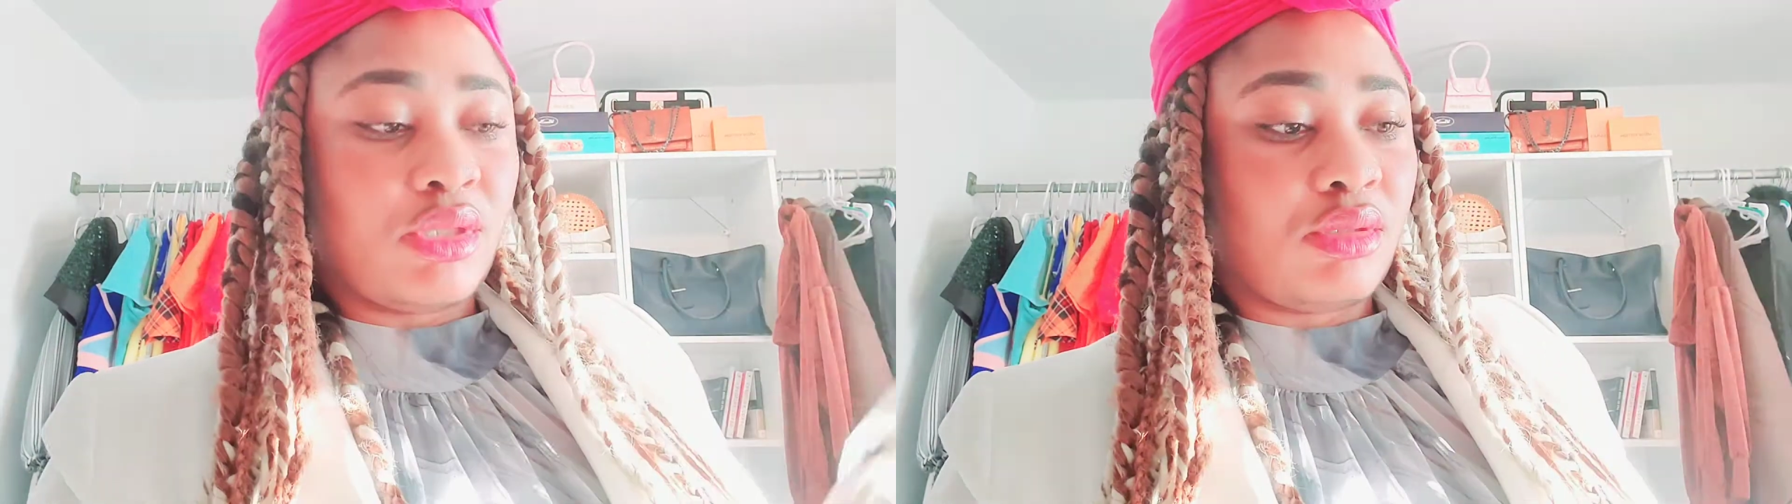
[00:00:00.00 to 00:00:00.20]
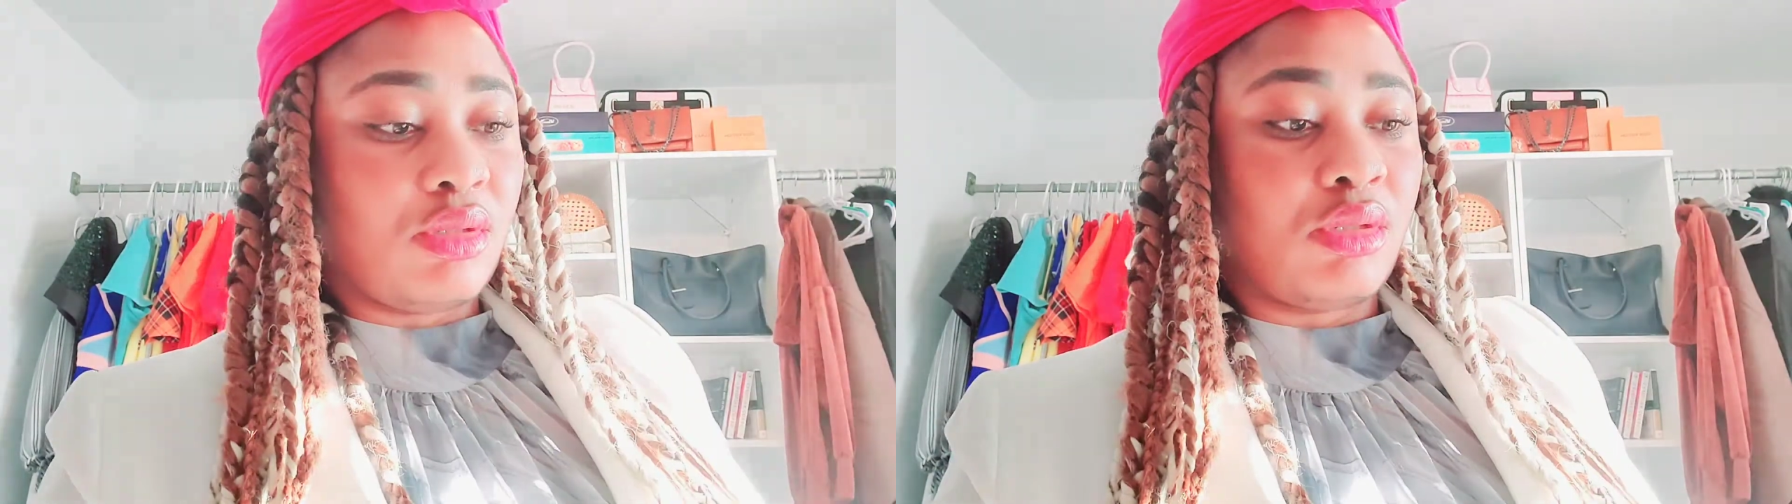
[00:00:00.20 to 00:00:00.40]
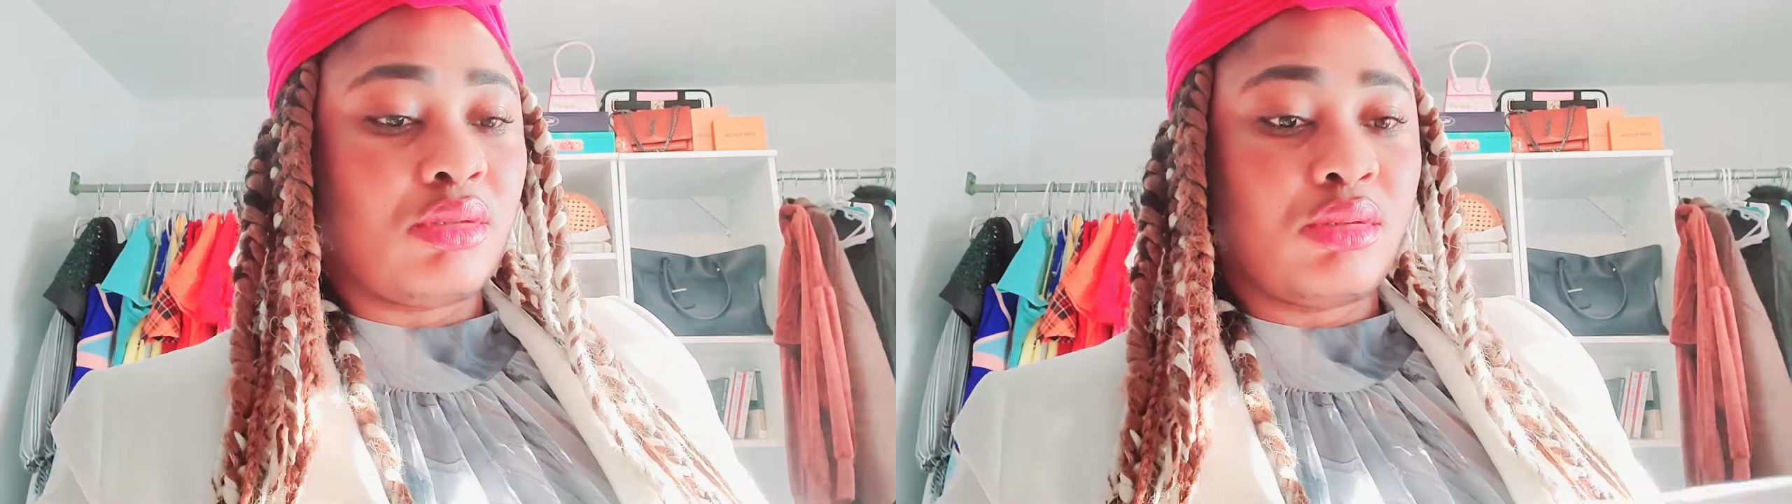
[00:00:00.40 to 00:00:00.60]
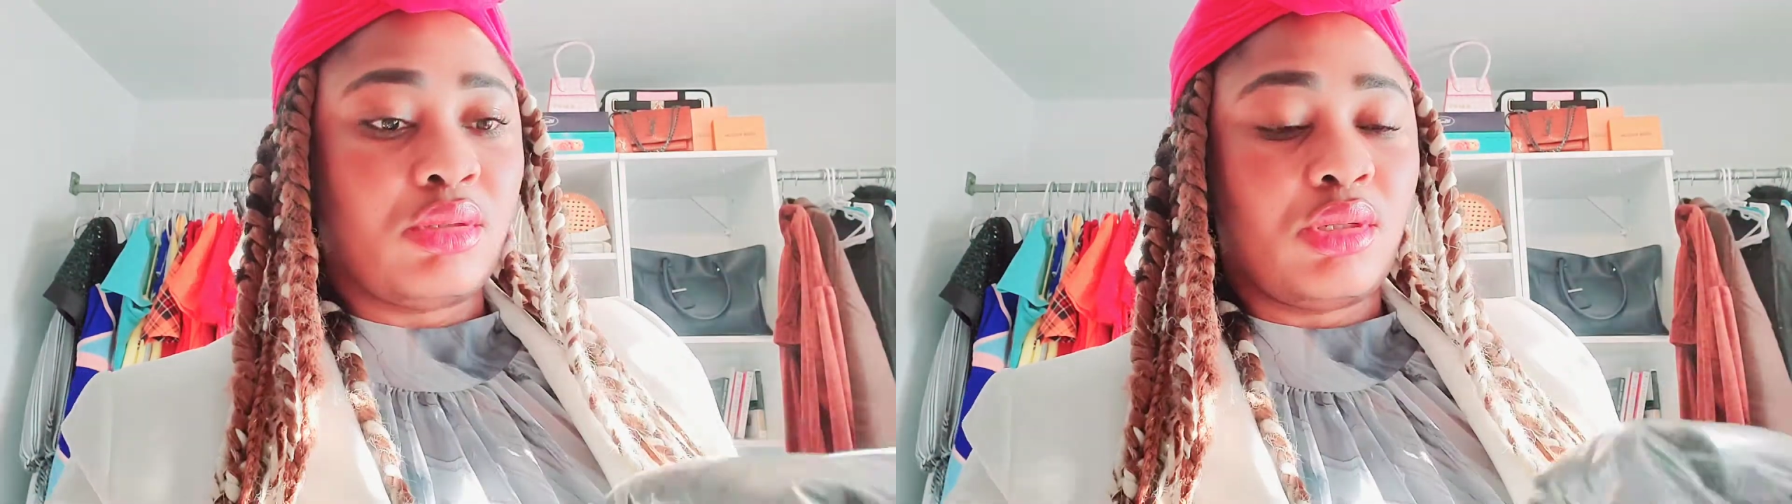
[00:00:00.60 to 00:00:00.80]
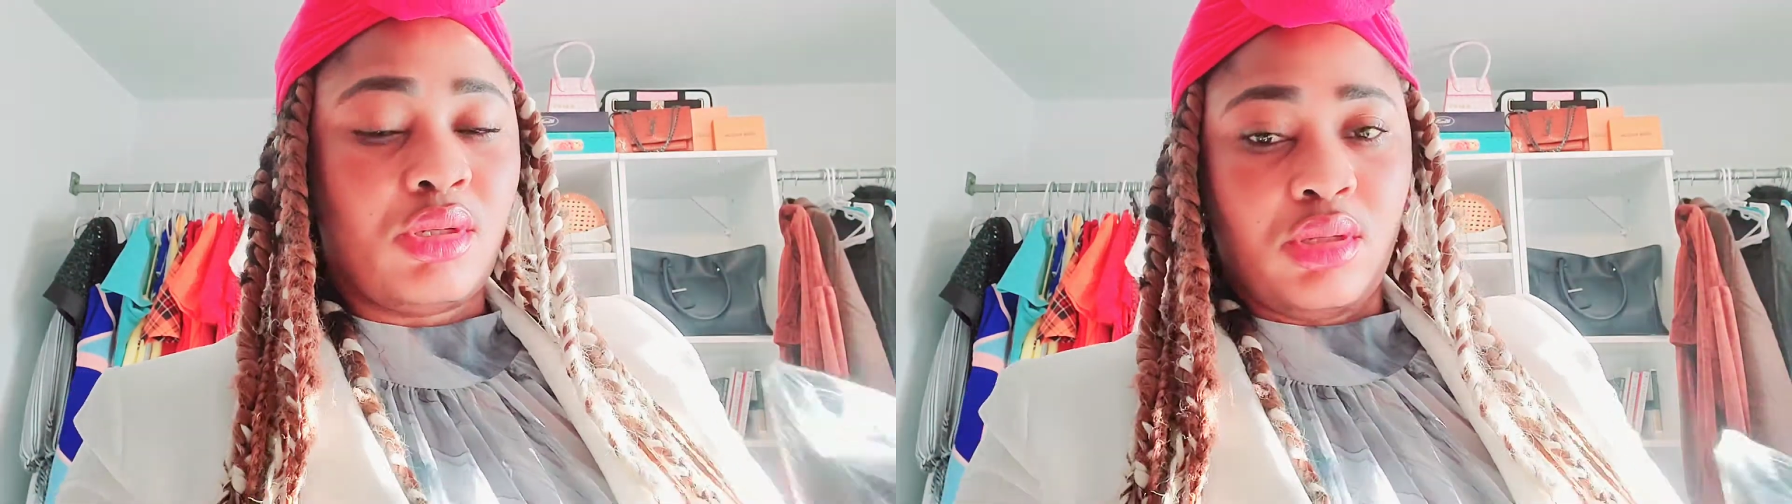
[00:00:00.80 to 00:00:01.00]
not
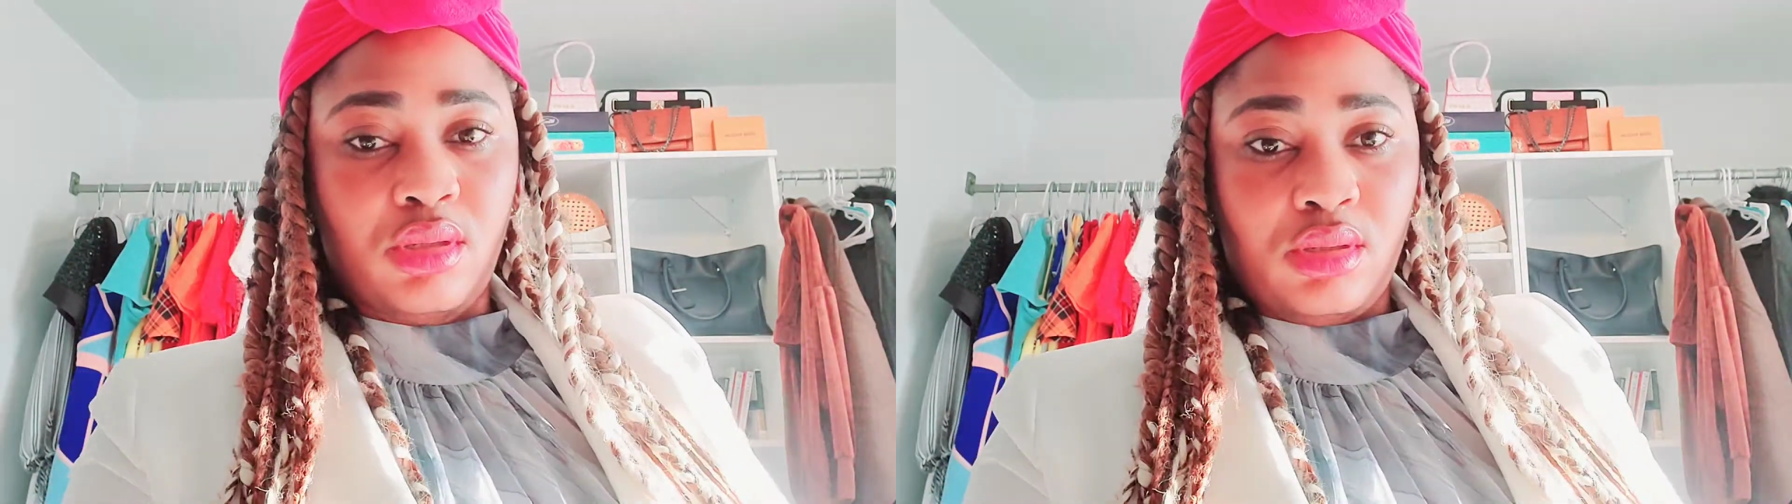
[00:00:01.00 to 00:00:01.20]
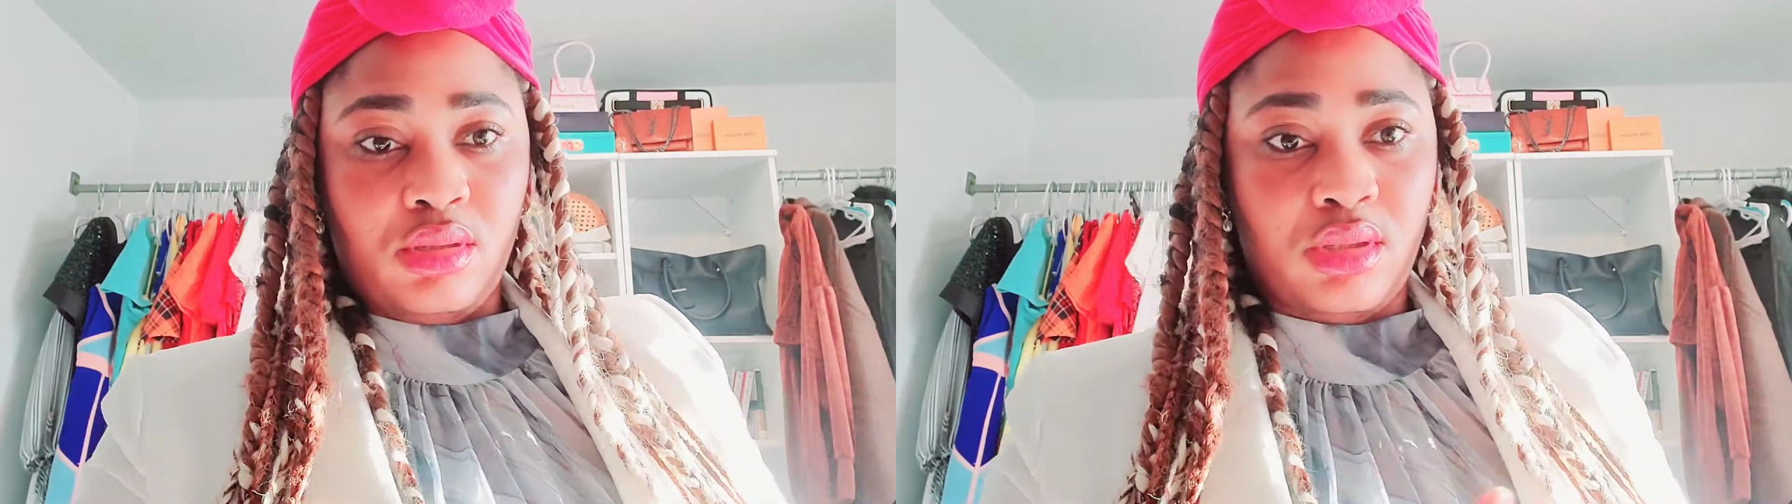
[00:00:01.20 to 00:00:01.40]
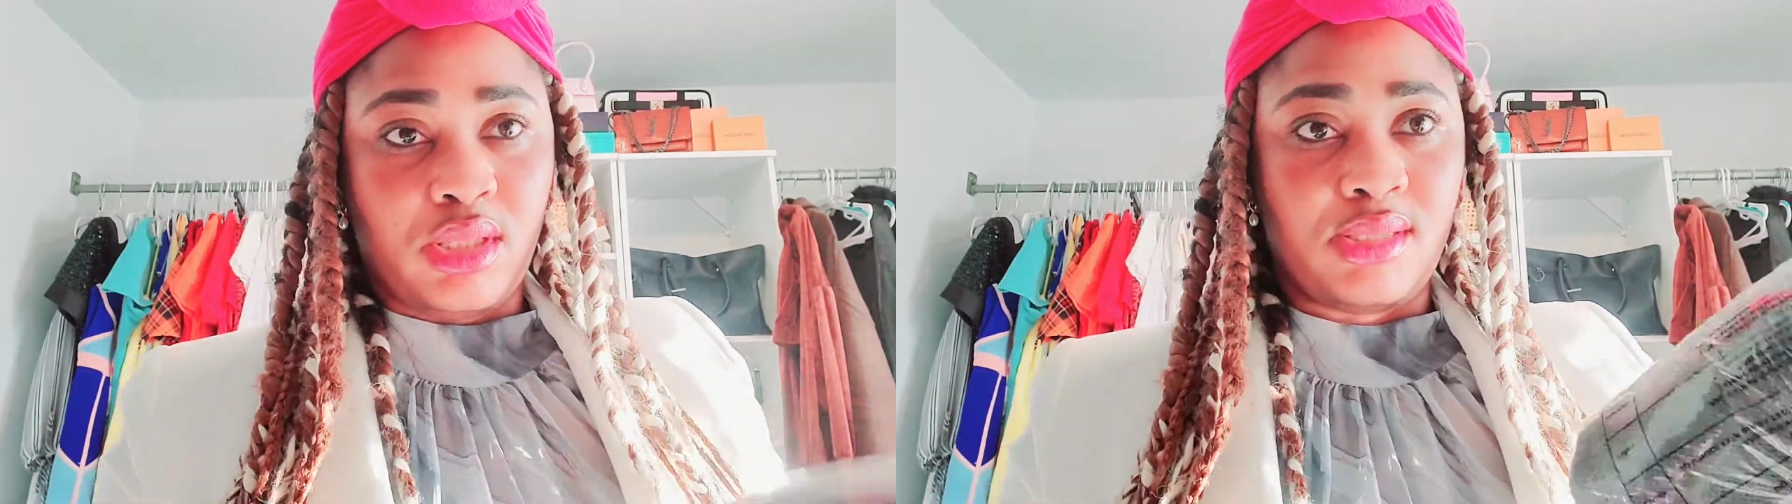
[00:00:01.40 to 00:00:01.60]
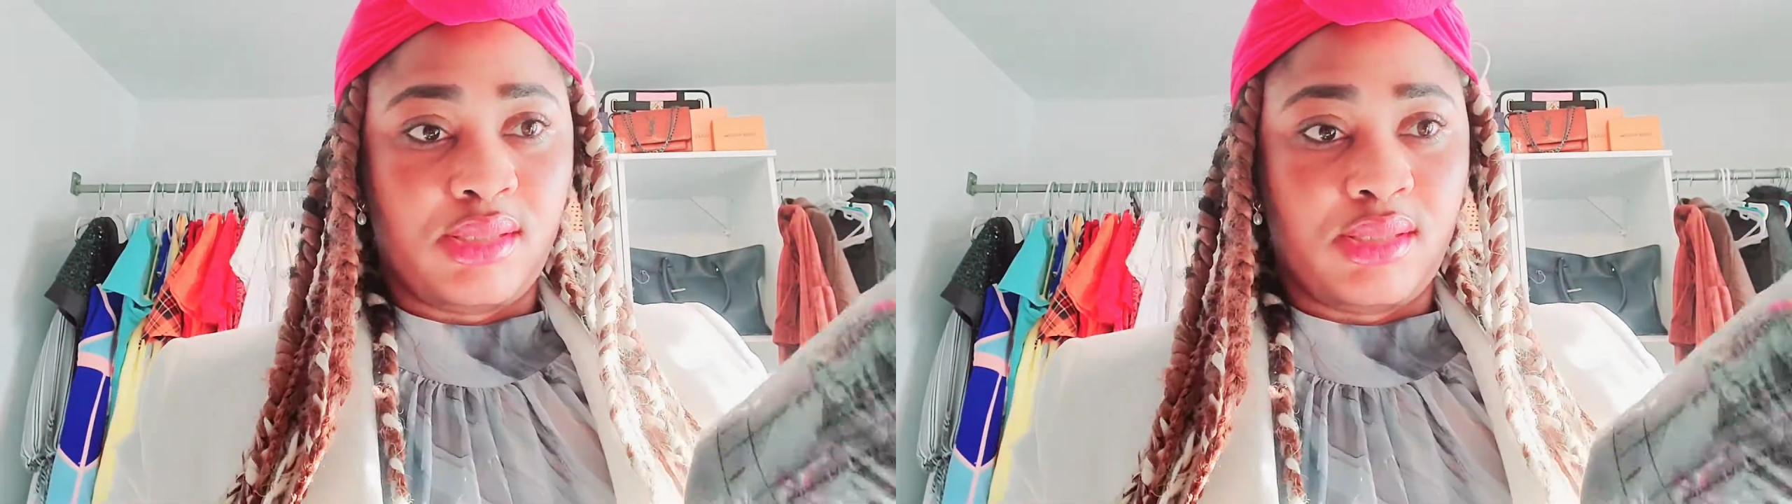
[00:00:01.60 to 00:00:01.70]
it's